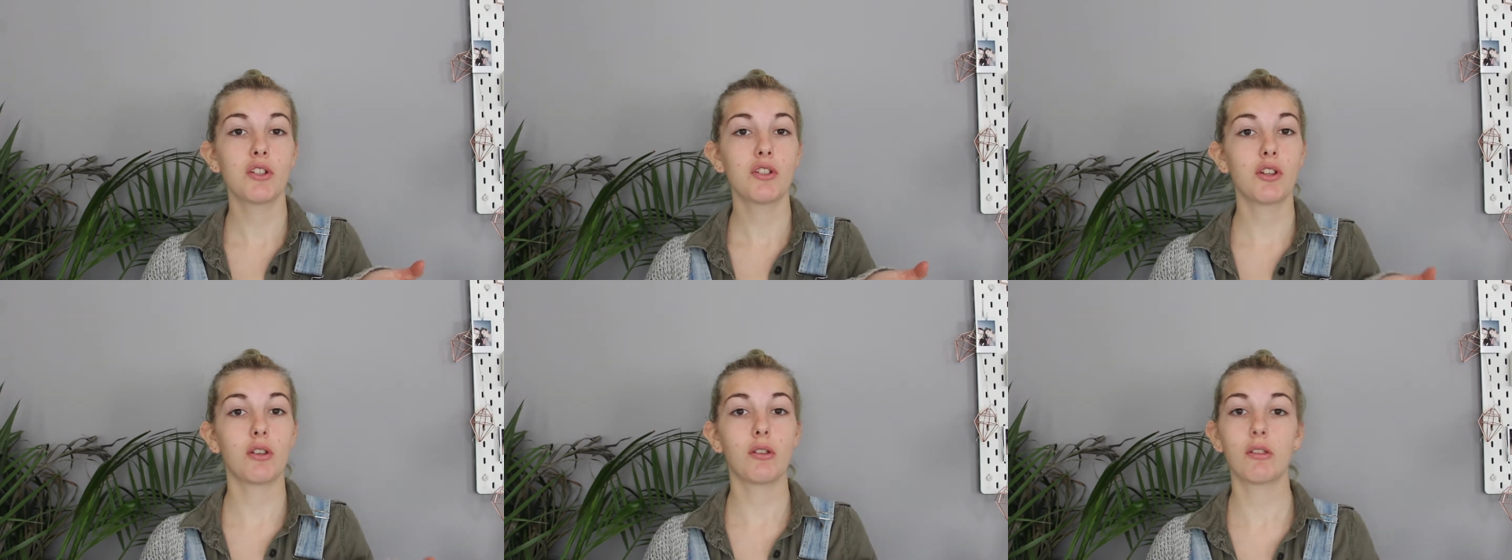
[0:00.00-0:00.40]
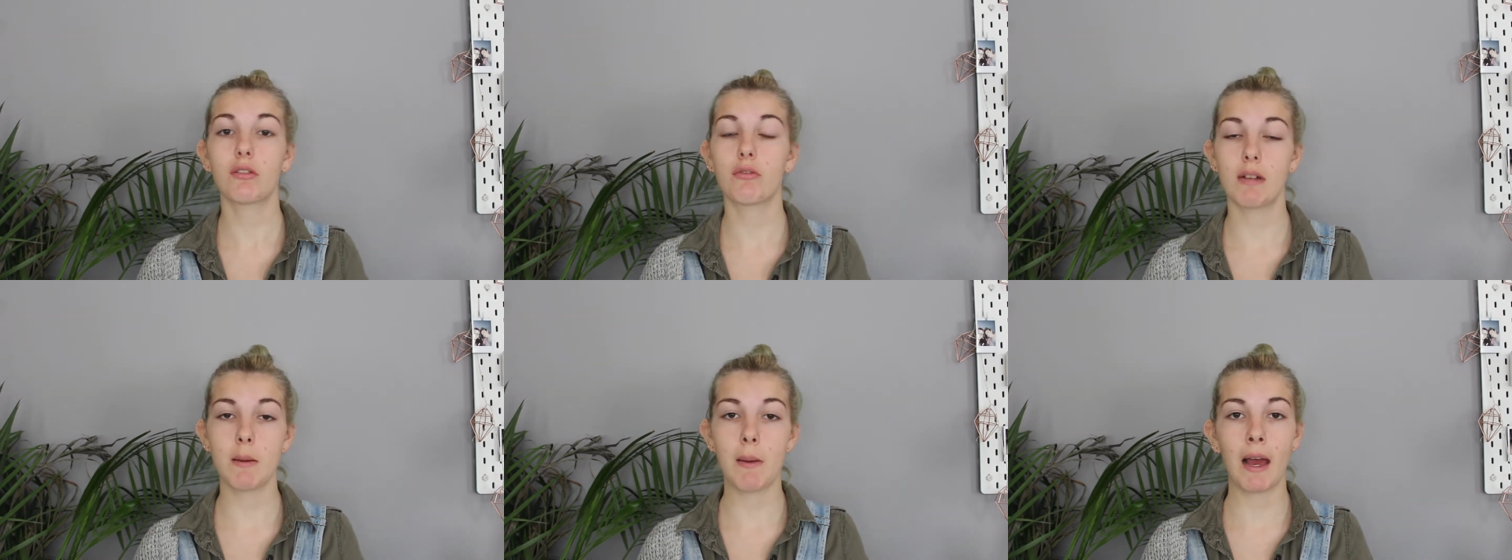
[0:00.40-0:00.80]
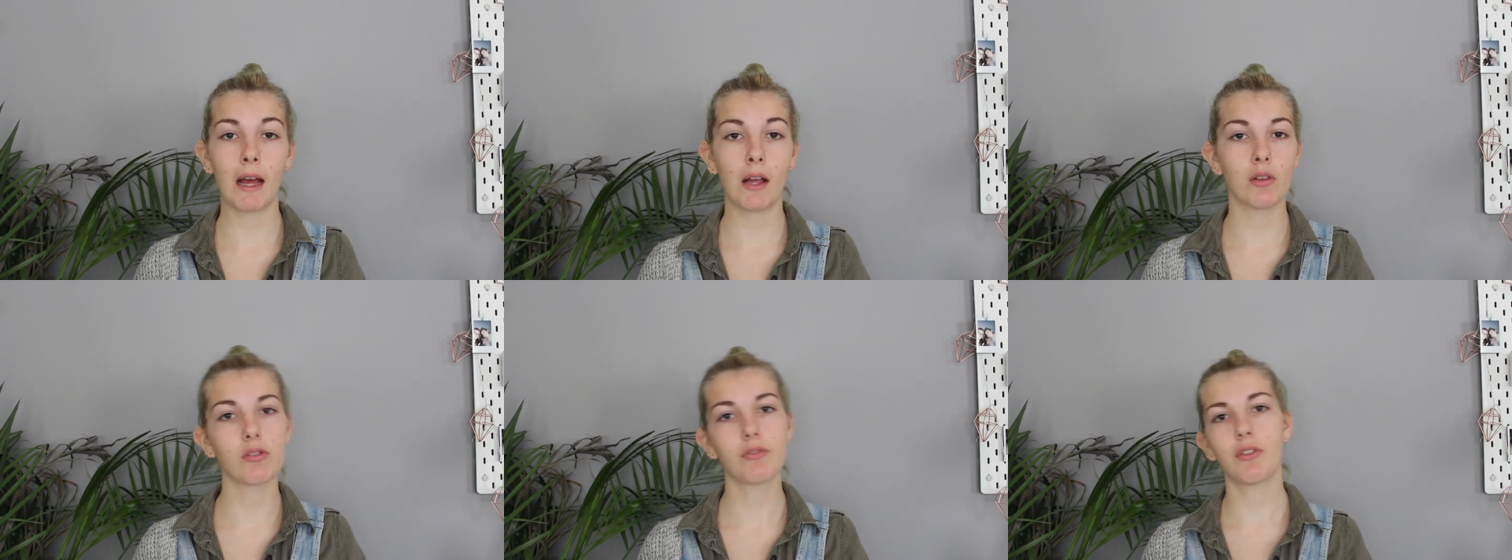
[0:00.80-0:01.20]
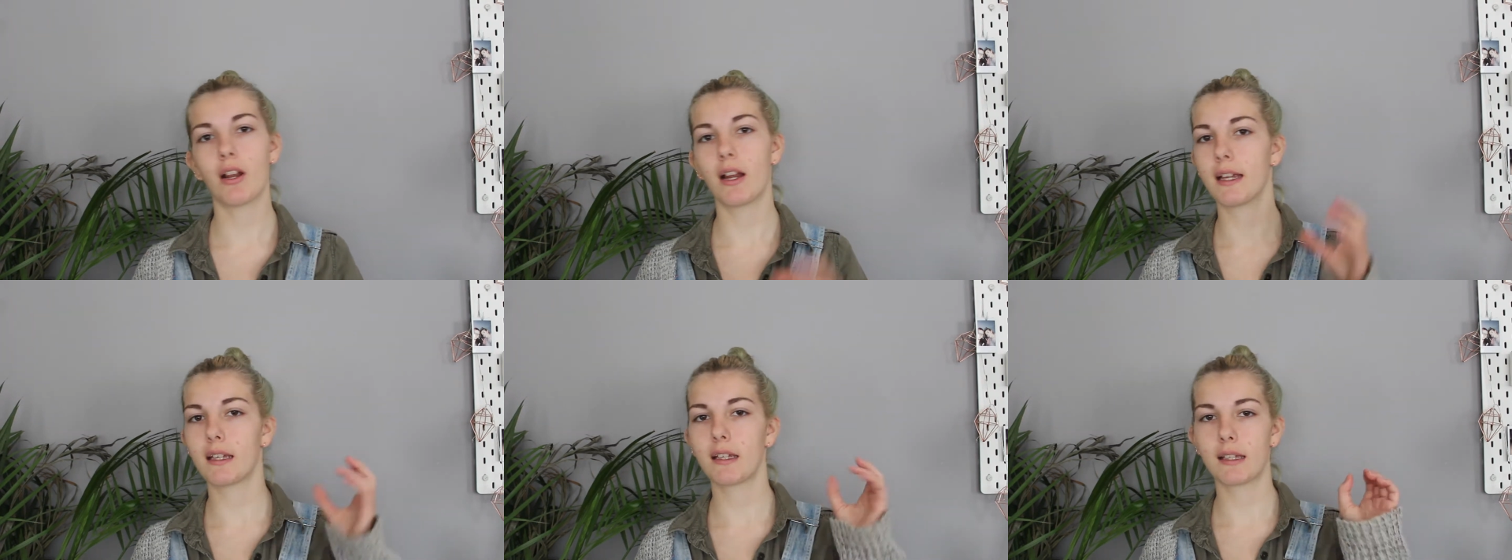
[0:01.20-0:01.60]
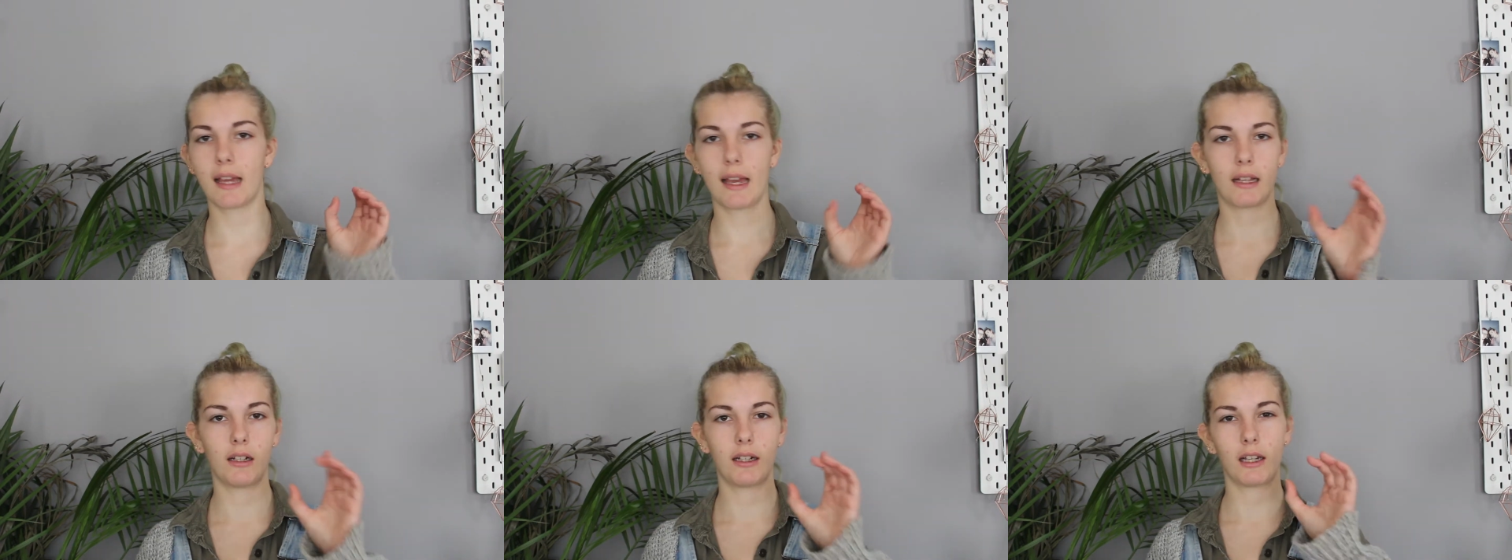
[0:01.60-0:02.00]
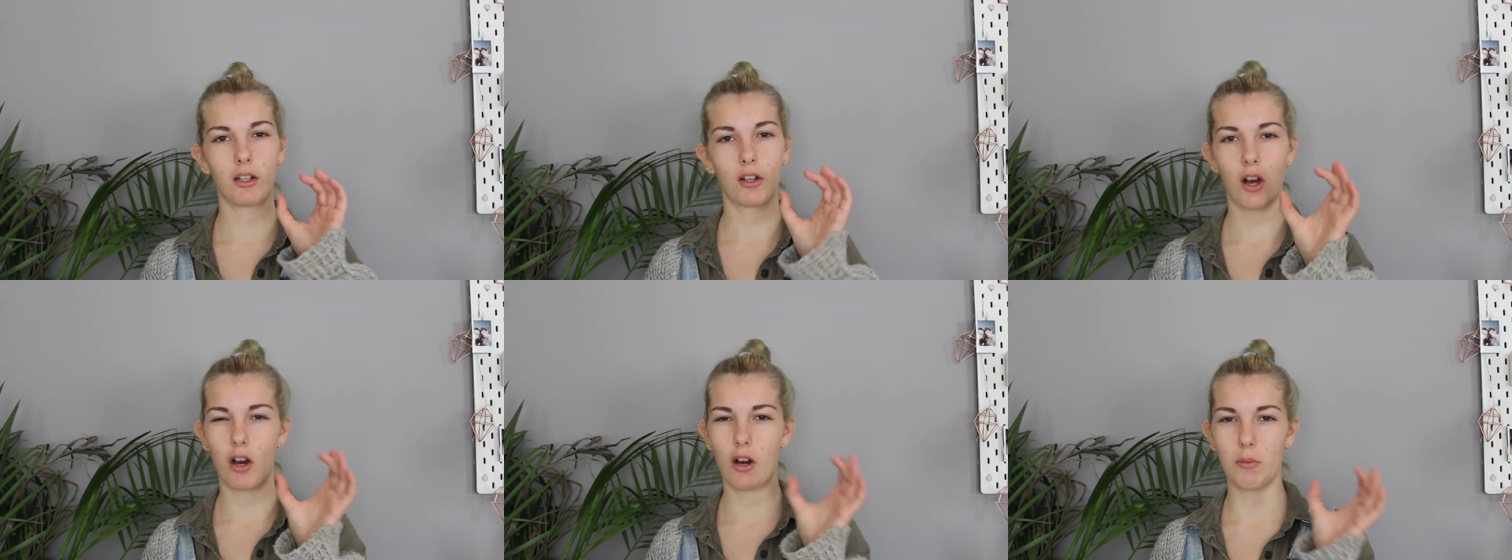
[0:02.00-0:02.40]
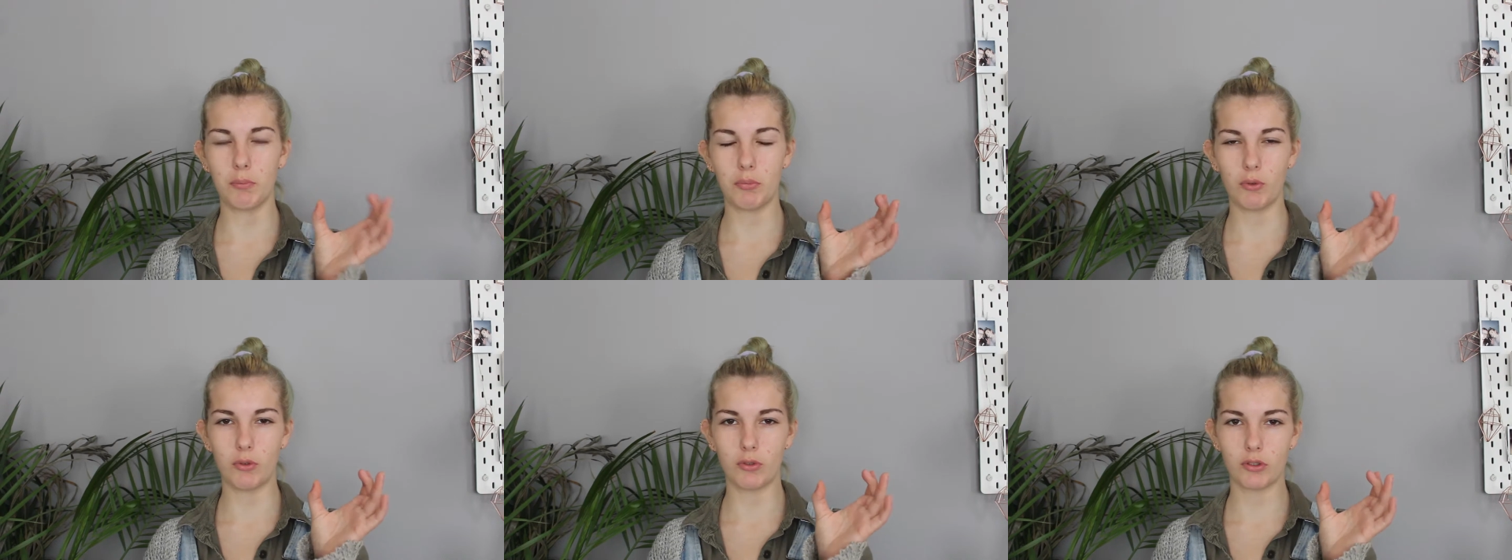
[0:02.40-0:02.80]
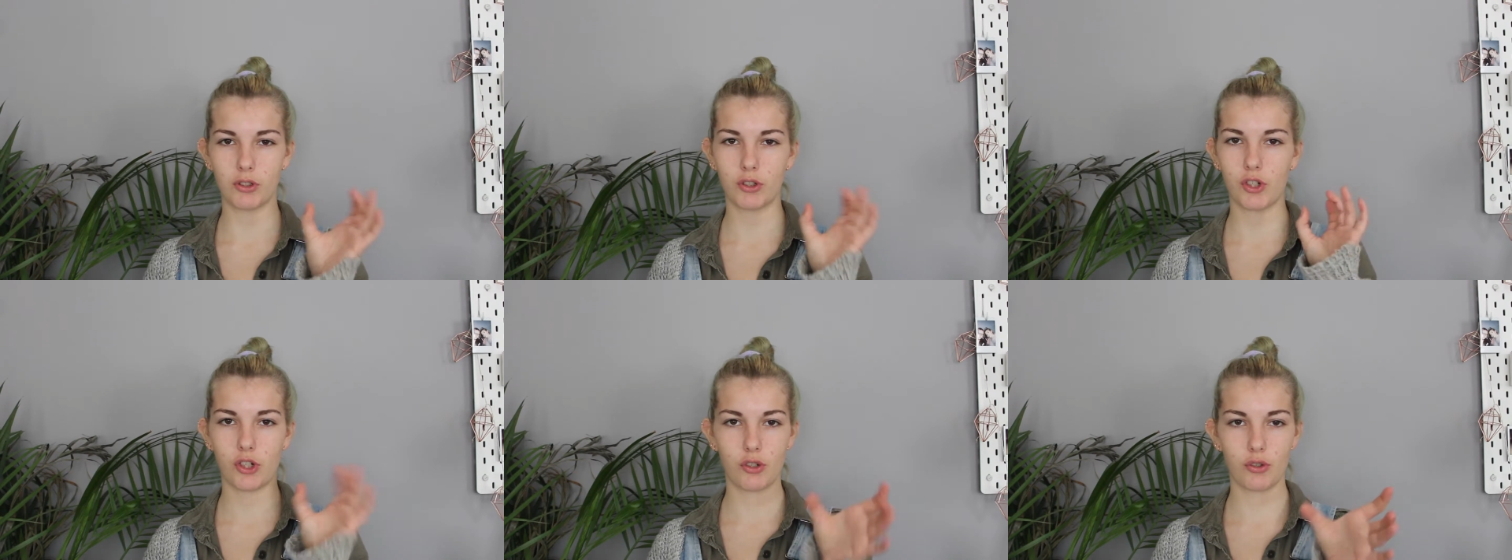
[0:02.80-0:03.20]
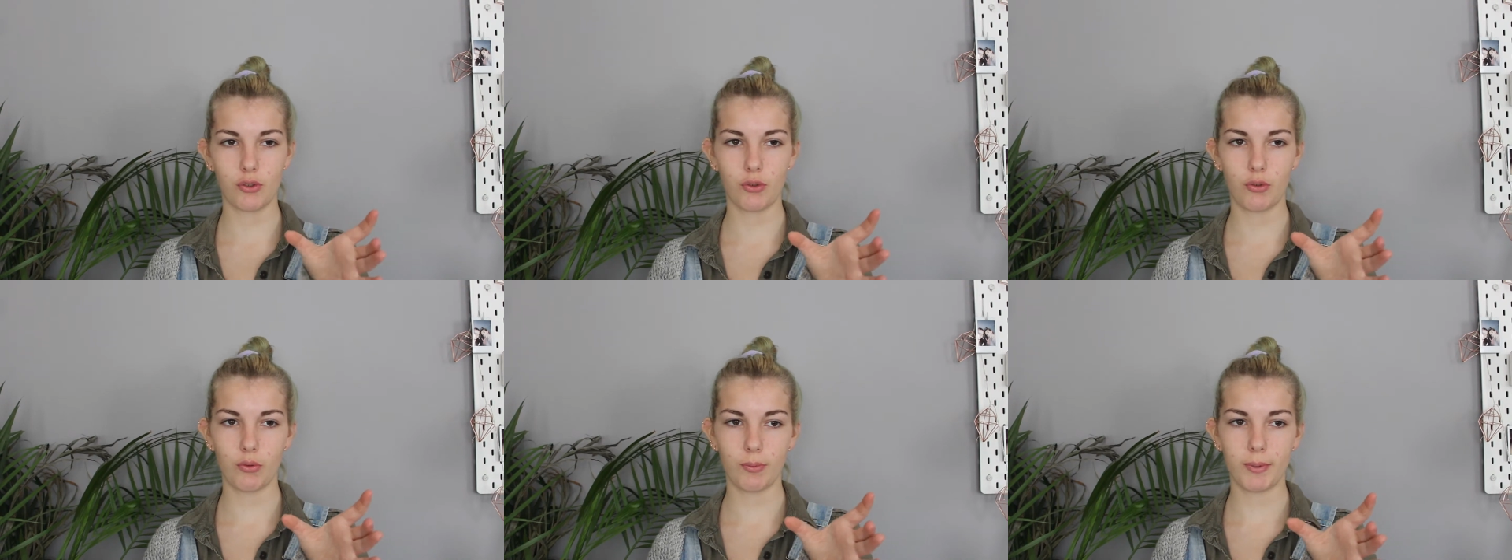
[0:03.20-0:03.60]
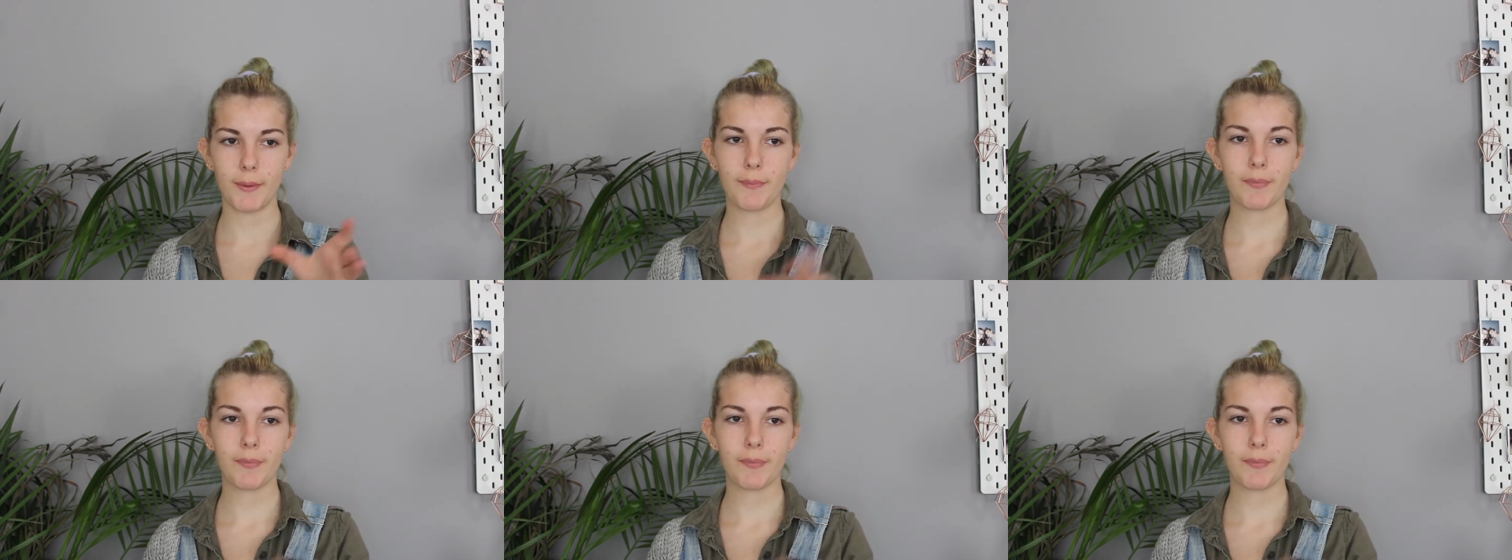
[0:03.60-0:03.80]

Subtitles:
£2–3 for like getting like a cardboard tube